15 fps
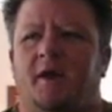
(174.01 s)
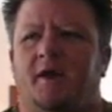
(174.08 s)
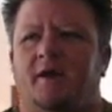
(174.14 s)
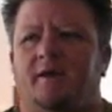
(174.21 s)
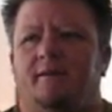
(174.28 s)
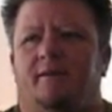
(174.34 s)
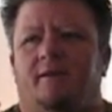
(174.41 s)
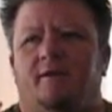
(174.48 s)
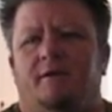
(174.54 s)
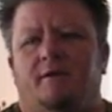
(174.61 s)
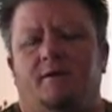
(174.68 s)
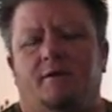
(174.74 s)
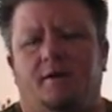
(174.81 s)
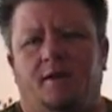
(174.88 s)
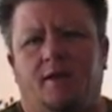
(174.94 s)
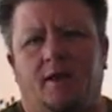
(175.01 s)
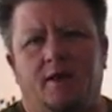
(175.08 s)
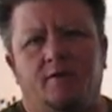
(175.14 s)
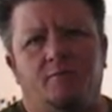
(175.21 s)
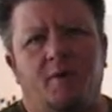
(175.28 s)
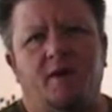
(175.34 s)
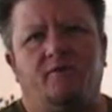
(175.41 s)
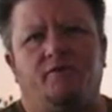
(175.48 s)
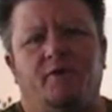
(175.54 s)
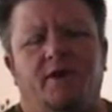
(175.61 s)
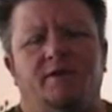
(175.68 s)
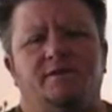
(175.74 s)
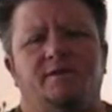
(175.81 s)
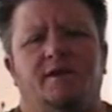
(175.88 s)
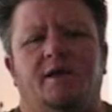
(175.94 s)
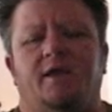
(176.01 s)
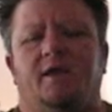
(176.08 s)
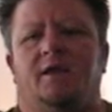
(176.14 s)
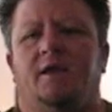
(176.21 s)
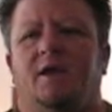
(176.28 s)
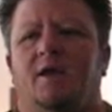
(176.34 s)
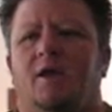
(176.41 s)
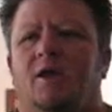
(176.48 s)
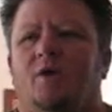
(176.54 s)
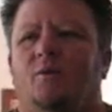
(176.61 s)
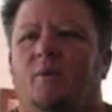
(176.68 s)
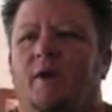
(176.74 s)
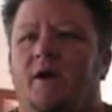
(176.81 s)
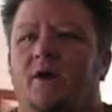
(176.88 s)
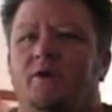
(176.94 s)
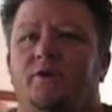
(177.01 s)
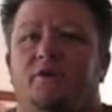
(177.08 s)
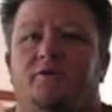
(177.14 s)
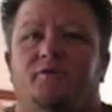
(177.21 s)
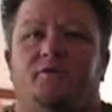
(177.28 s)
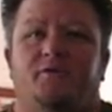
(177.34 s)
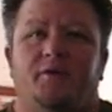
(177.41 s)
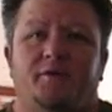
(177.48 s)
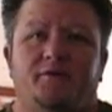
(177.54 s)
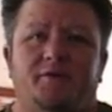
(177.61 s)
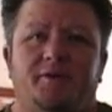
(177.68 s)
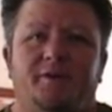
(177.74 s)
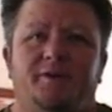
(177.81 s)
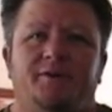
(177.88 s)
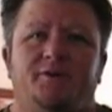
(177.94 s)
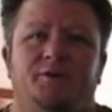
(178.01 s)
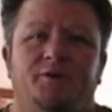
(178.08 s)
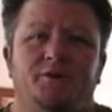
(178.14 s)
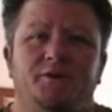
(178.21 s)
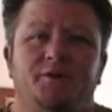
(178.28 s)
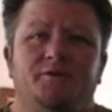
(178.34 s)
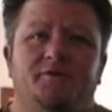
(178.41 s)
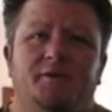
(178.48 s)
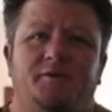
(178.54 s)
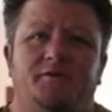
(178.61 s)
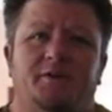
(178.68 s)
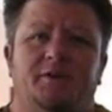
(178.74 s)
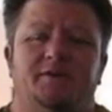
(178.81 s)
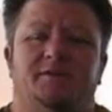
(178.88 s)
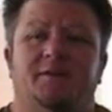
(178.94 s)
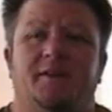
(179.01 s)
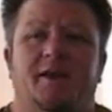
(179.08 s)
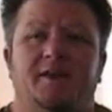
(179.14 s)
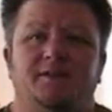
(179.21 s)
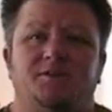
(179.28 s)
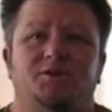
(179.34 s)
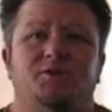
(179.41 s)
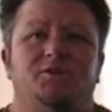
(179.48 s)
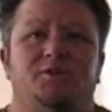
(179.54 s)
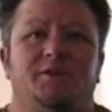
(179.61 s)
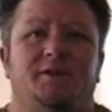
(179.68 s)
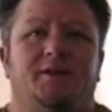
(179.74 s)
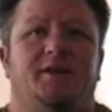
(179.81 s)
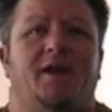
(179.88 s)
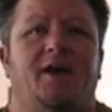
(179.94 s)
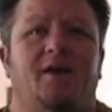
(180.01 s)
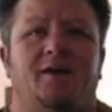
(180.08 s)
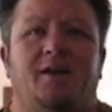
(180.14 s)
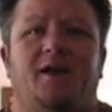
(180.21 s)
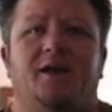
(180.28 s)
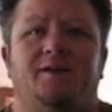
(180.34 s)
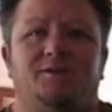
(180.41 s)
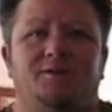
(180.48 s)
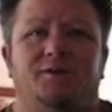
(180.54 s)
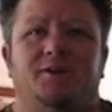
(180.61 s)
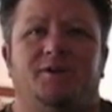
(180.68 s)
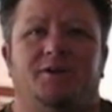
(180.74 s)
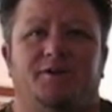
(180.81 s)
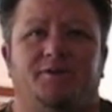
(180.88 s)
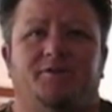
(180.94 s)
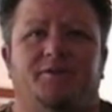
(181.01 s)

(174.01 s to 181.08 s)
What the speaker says: A lot of my friends say, well, you're in your 50s, and that's usually how guys look in their